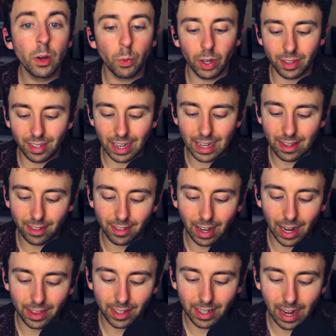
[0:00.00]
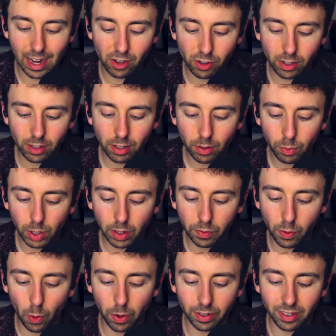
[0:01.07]
What's inside the tangent? Well,
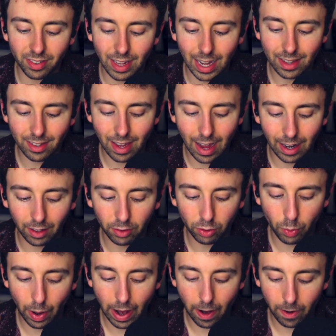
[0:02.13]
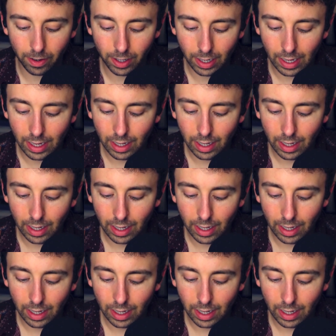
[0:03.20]
of course, that's x squared.